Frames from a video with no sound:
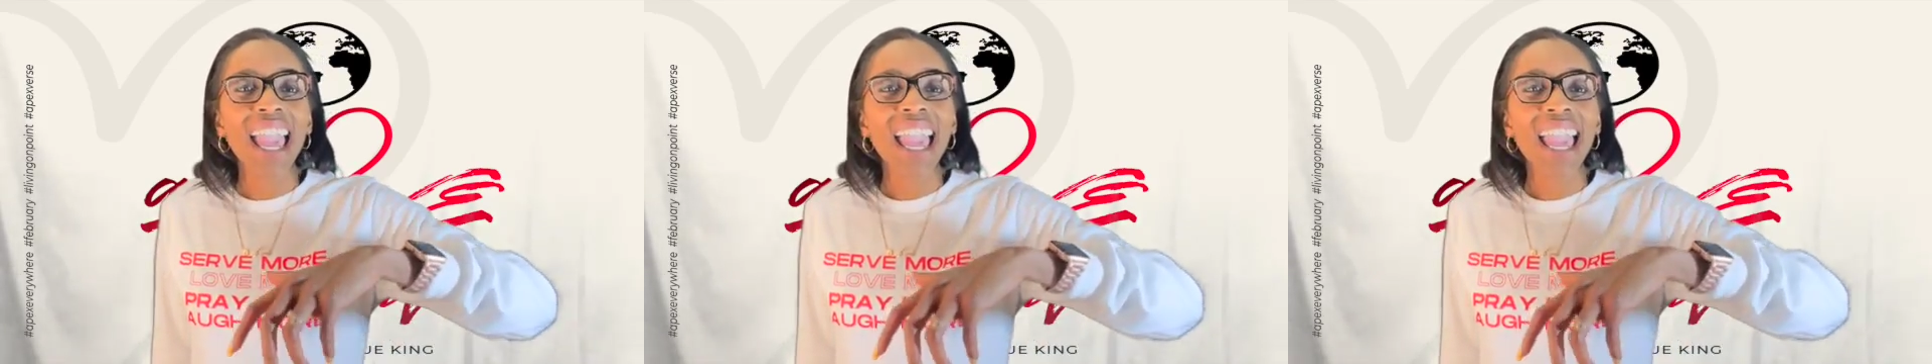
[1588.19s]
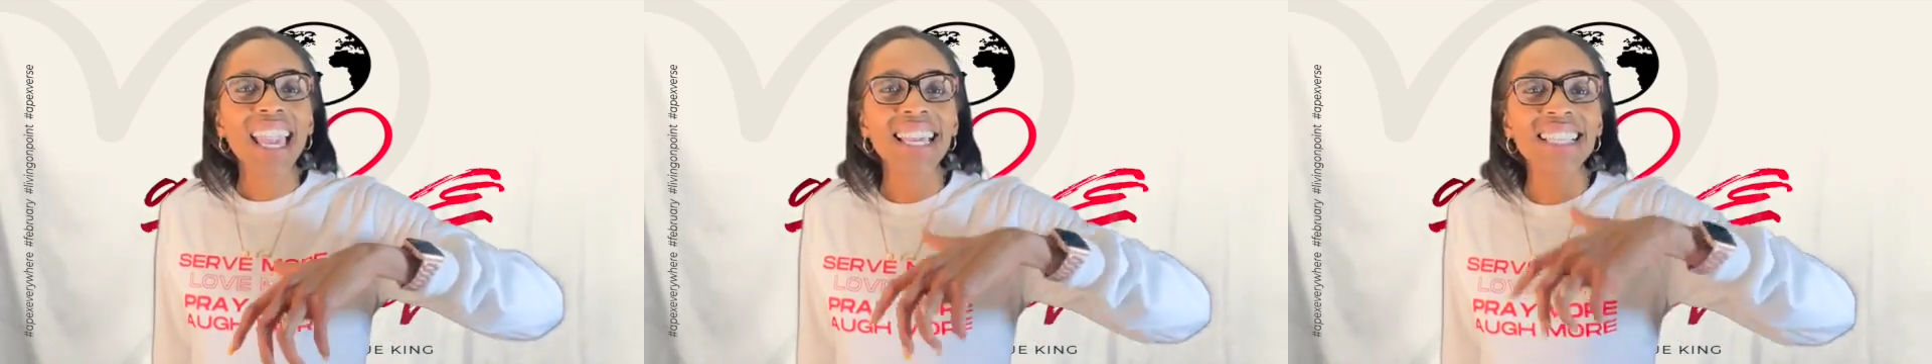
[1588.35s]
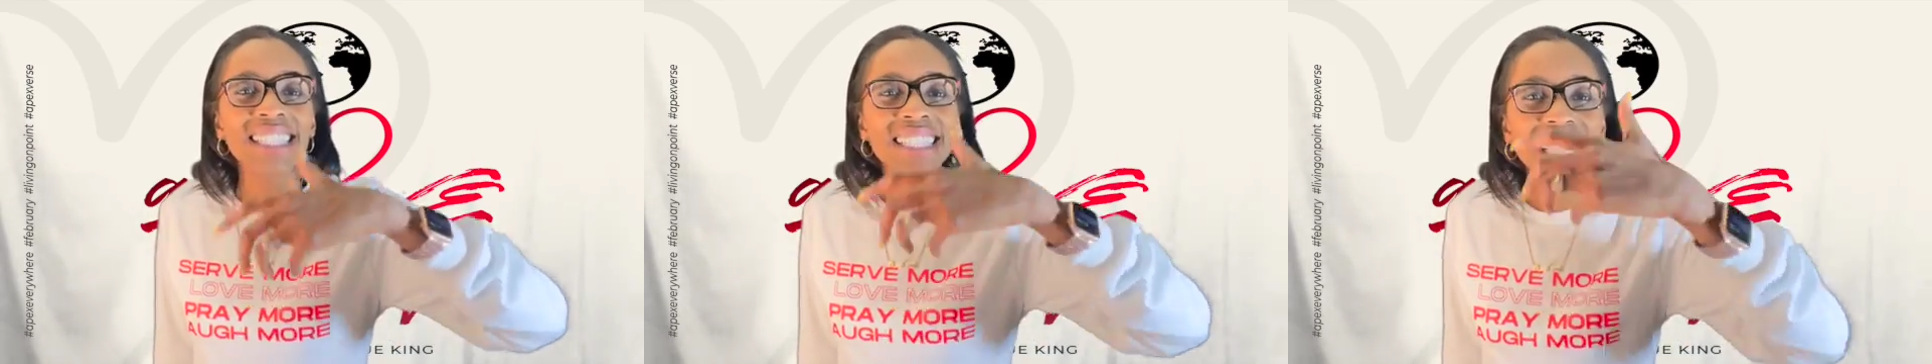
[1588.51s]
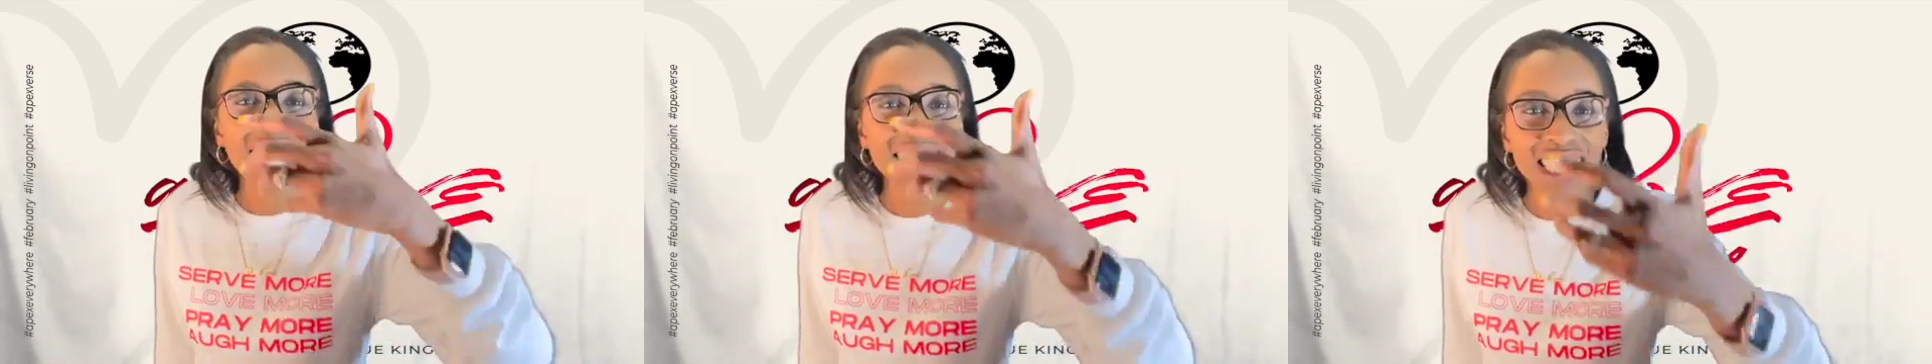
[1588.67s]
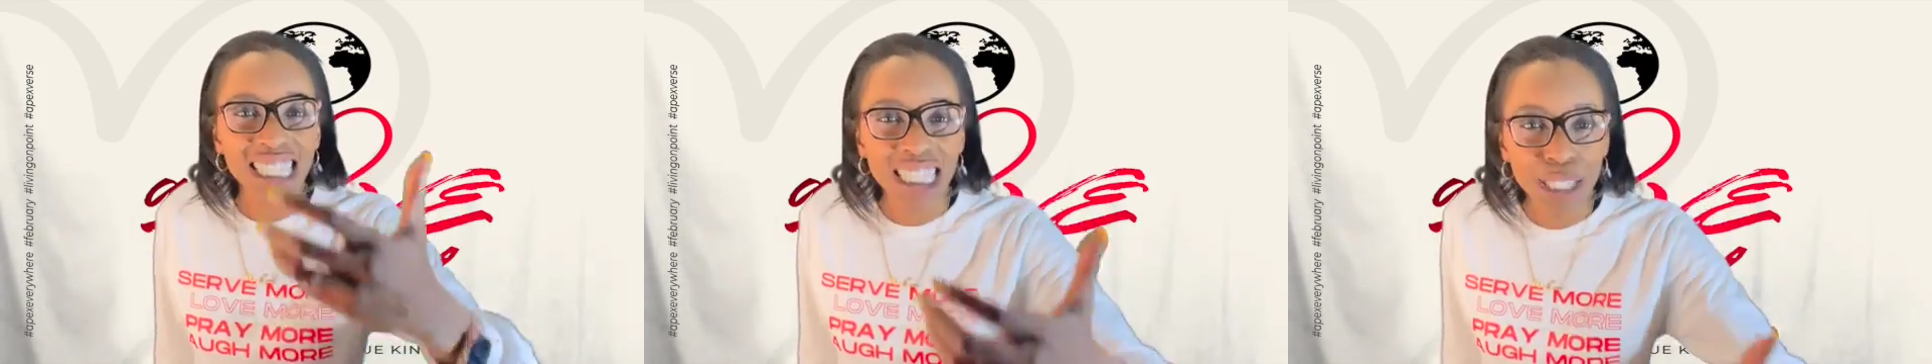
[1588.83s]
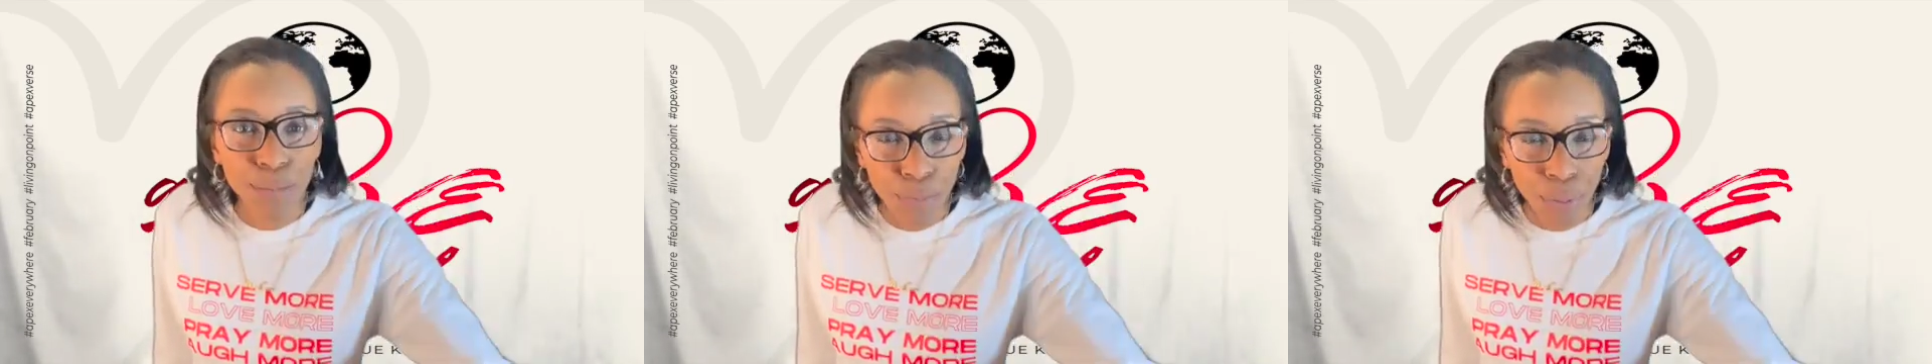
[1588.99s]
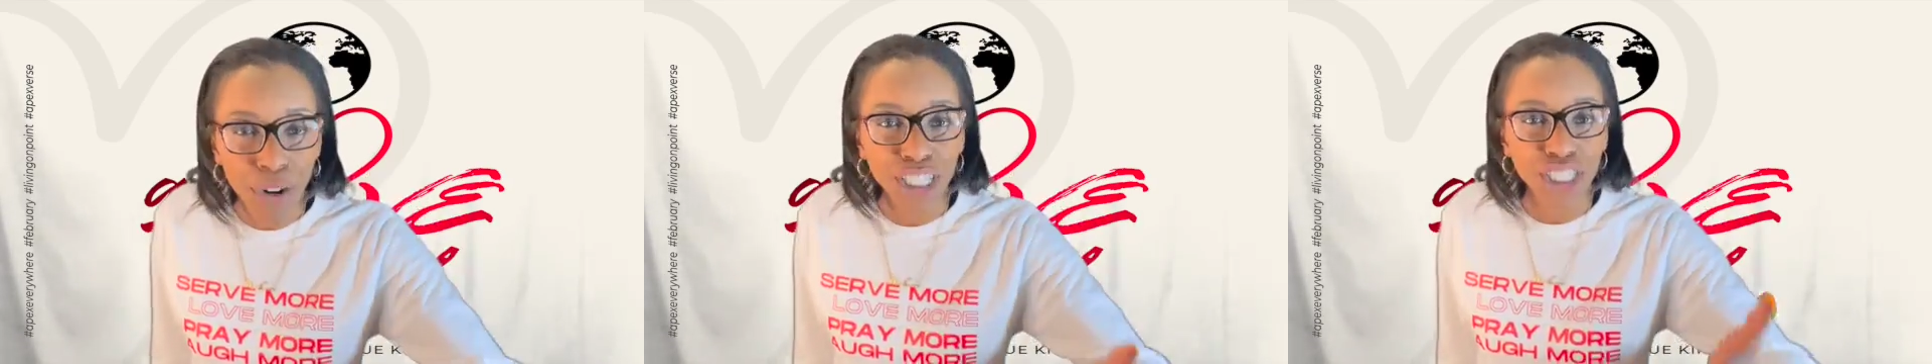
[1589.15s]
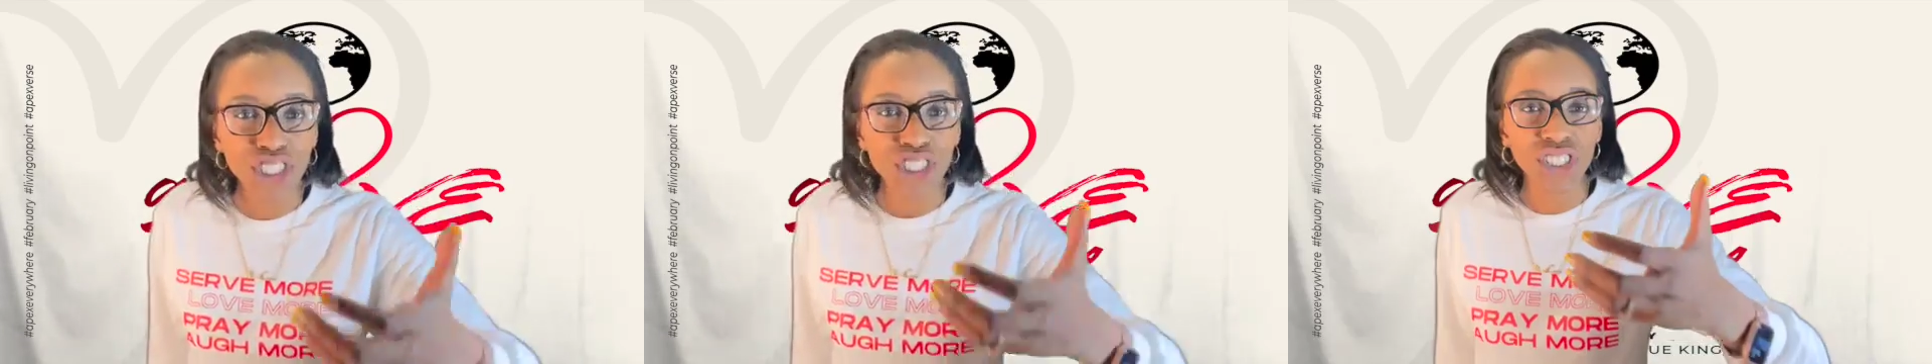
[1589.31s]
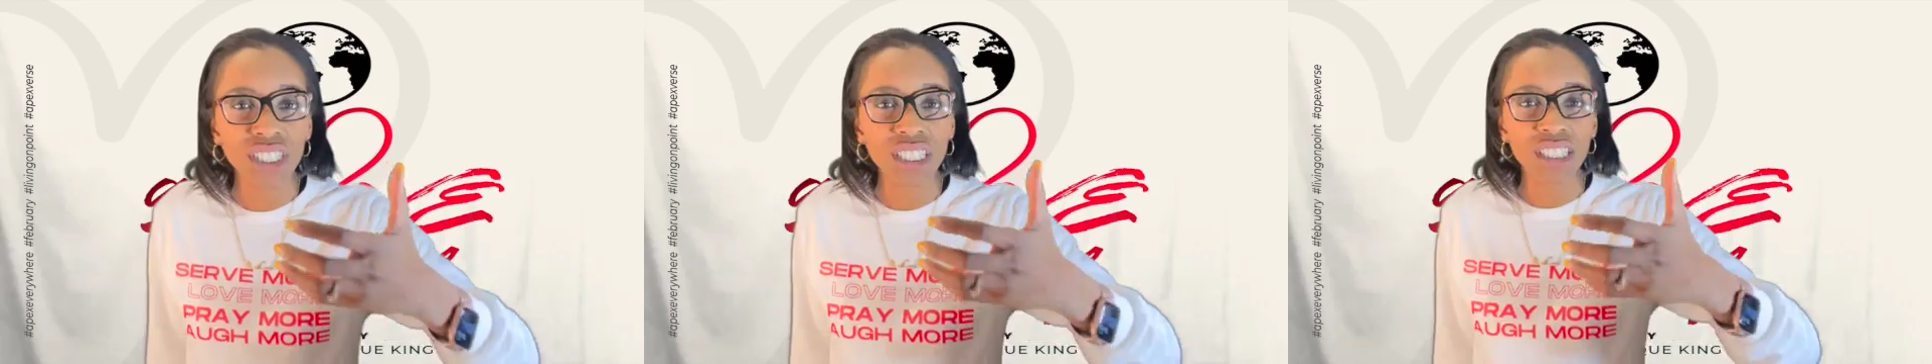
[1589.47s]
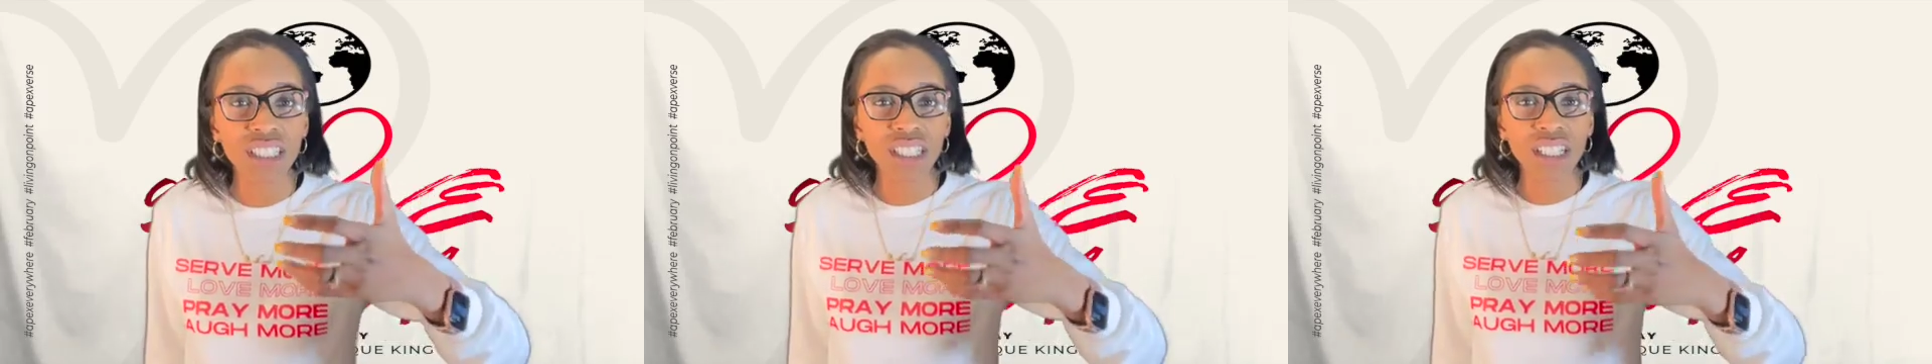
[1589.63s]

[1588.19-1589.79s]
his expression,